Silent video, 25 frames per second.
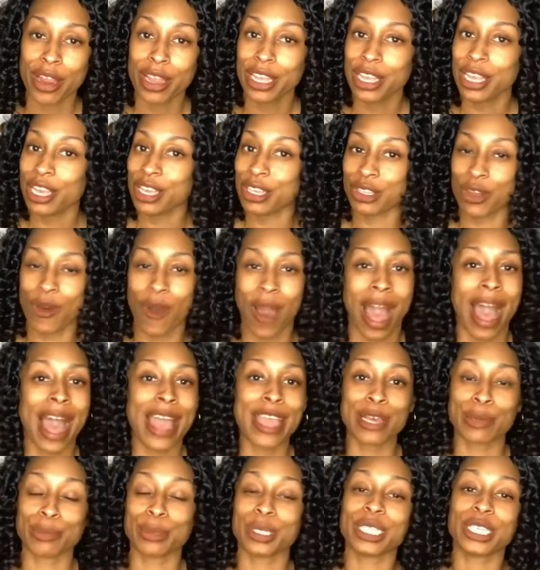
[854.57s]
So I am
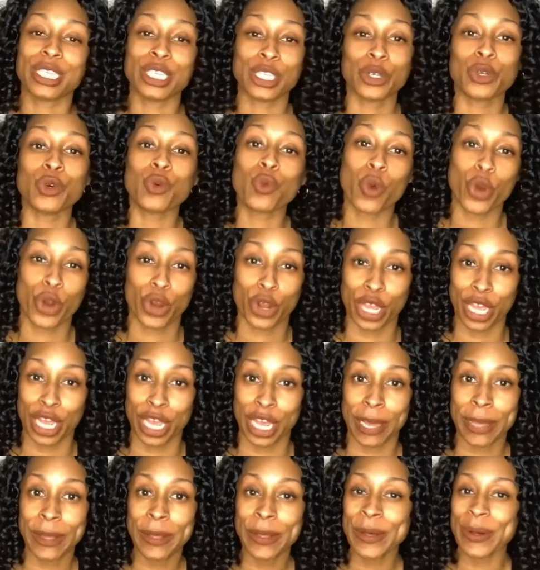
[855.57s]
still working
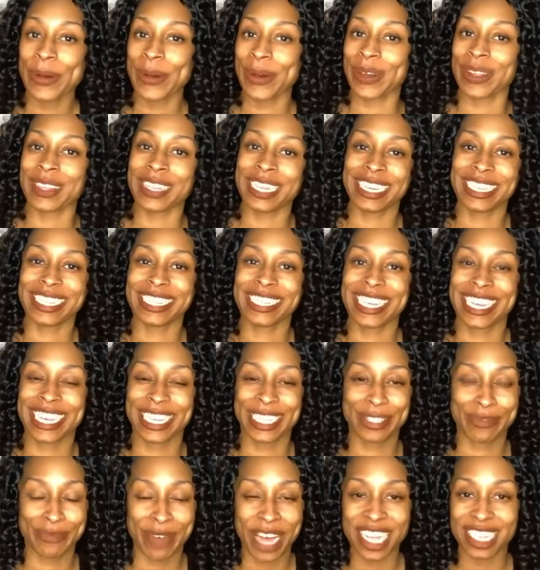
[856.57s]
on these things
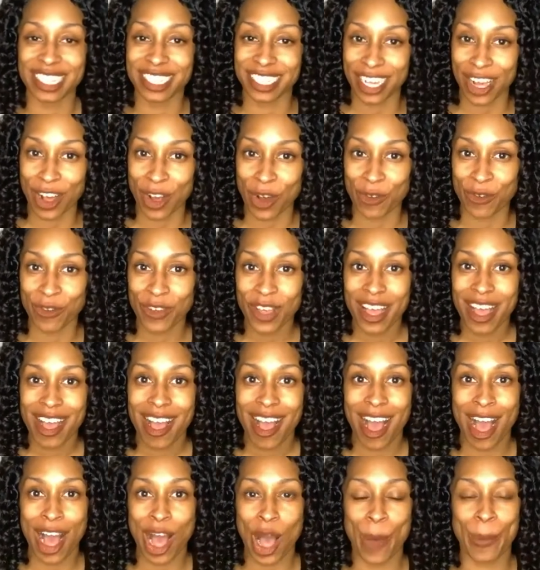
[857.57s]
myself
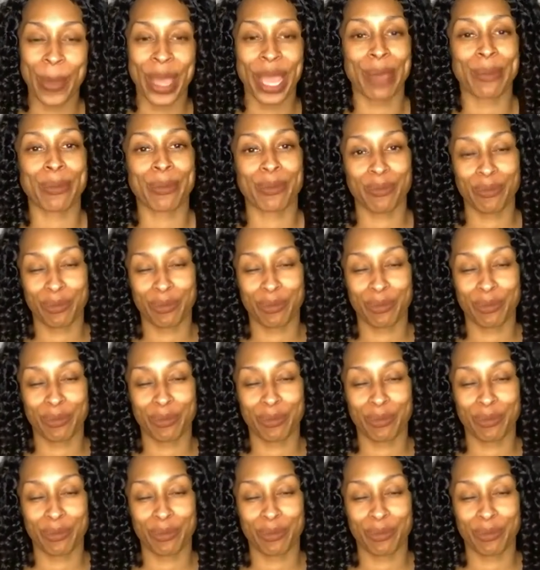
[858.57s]
and